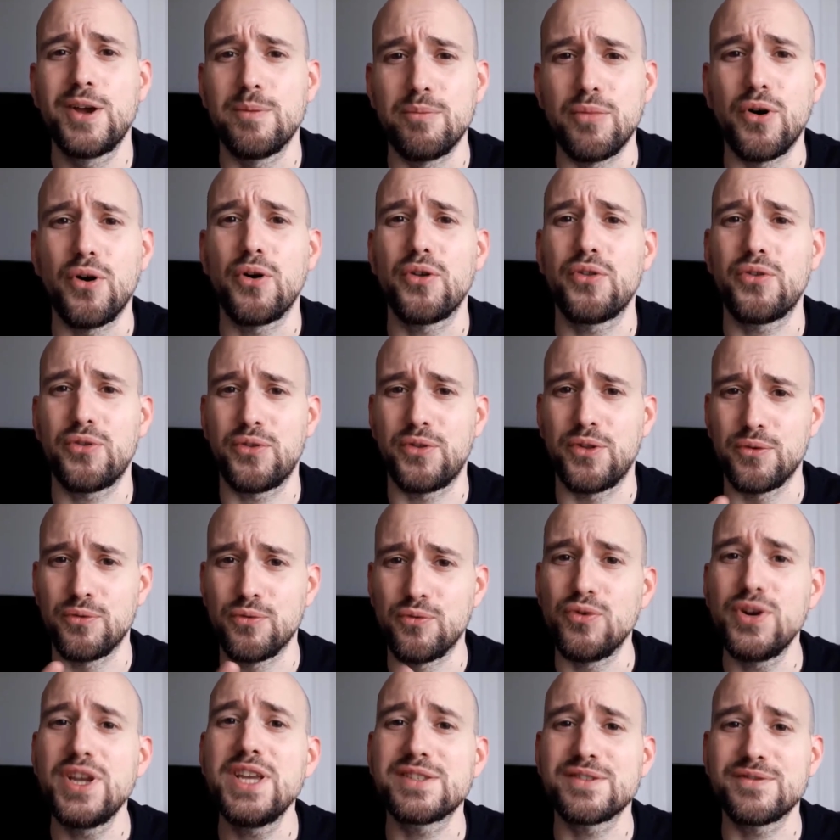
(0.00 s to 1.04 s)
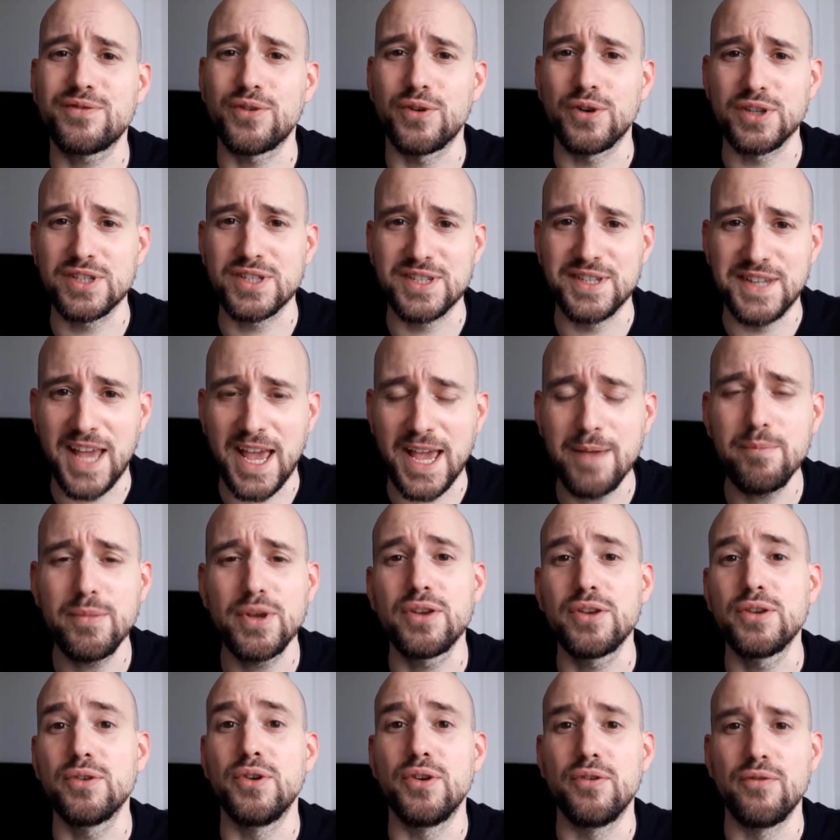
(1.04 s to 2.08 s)
both the reason for its
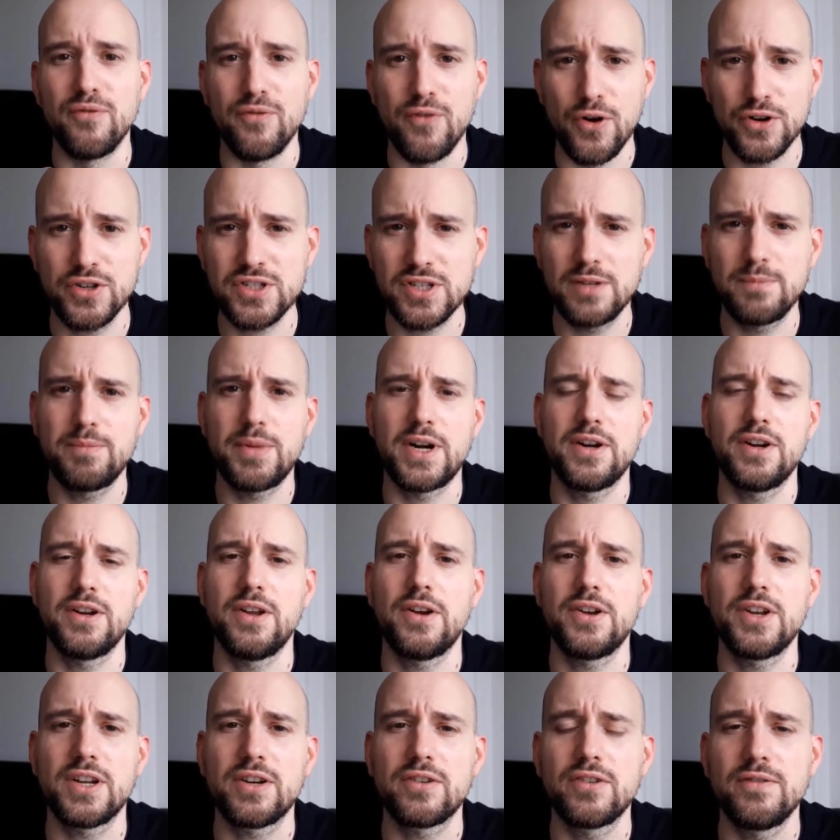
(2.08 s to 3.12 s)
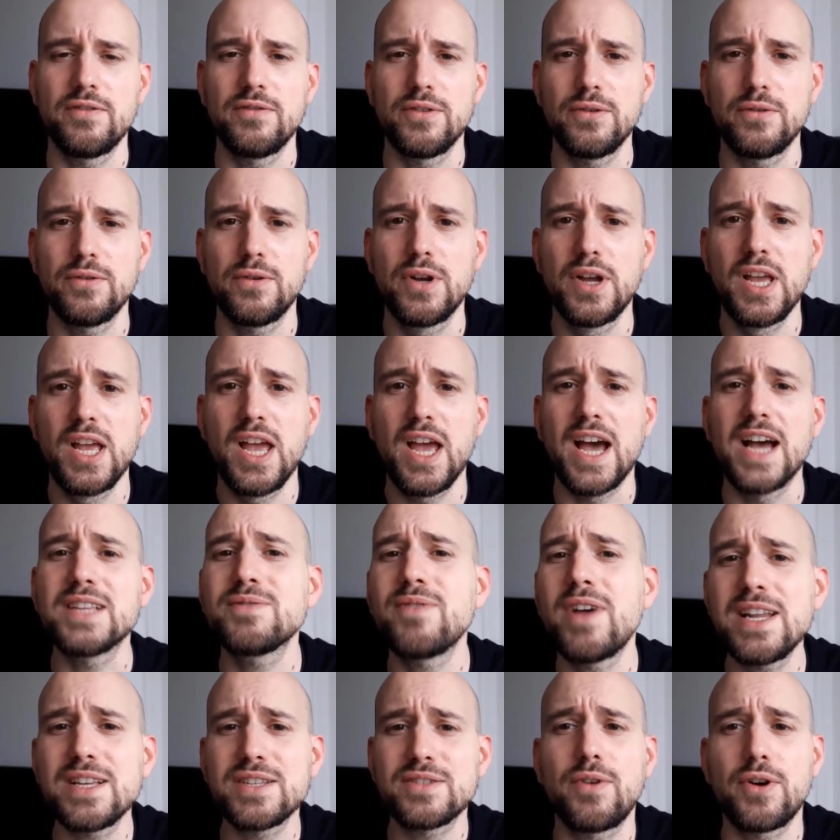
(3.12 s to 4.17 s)
name, Universal Periodic Review, as
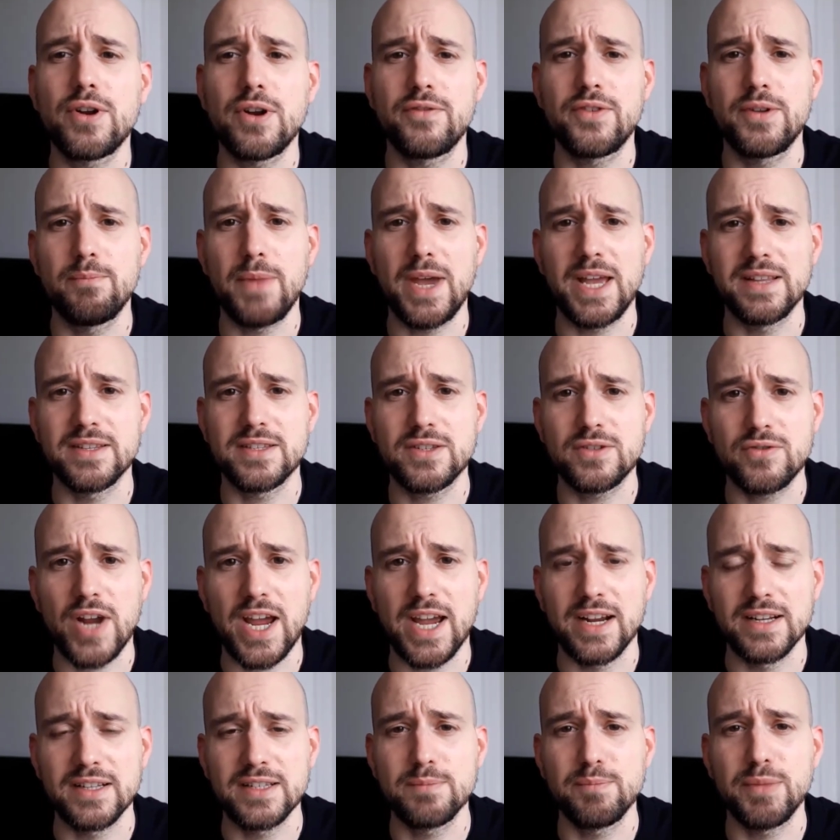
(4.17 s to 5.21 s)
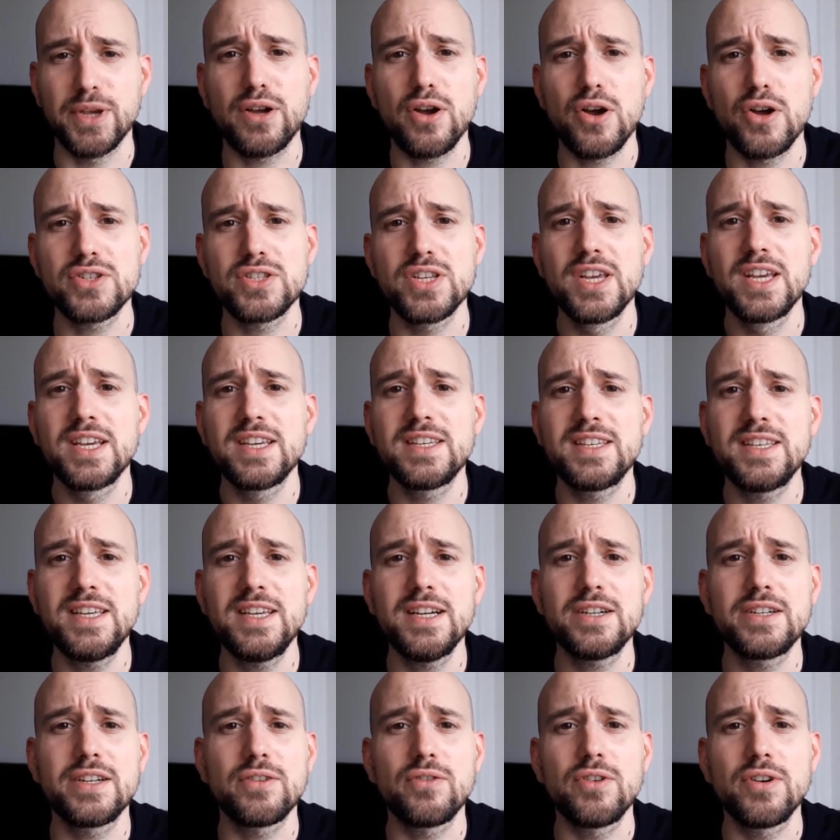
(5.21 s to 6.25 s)
well as one of the main strengths, because
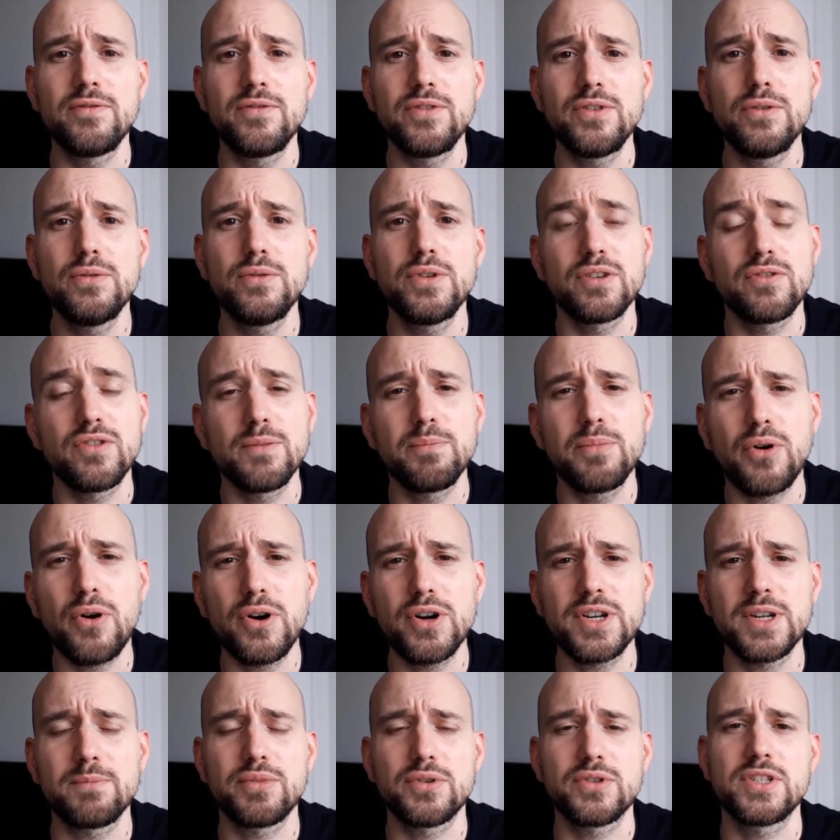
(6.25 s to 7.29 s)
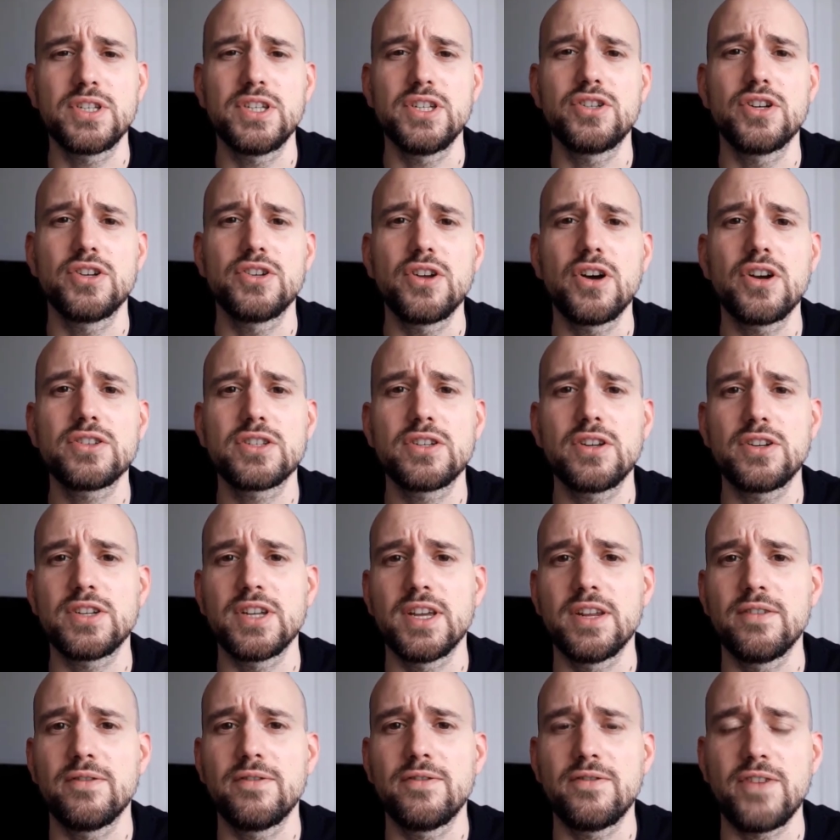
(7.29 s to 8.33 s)
here the reporting procedure does not
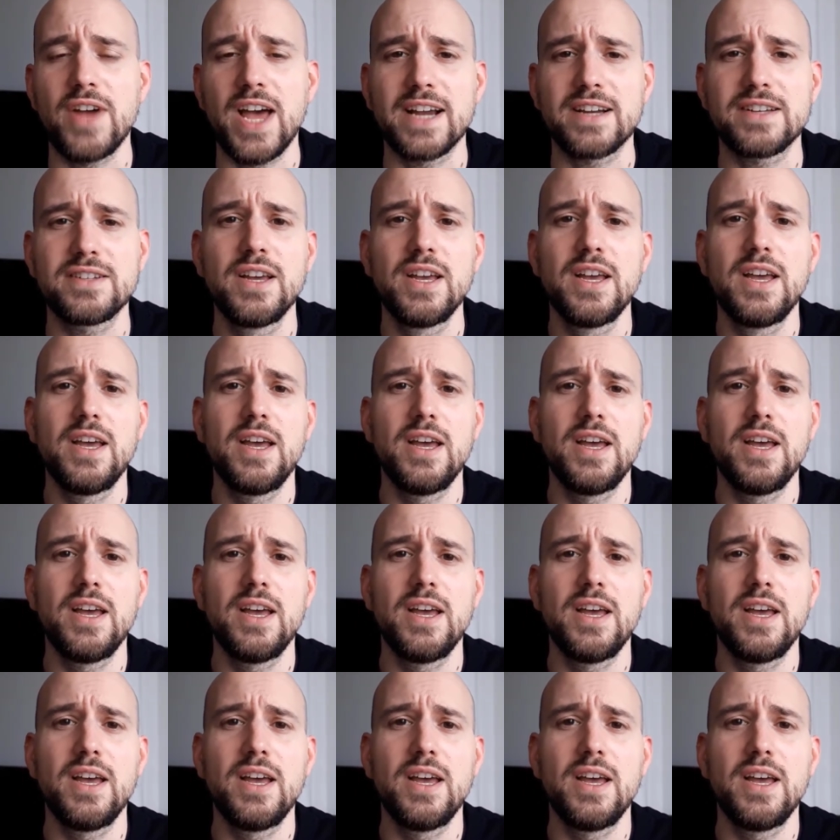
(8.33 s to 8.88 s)
in fact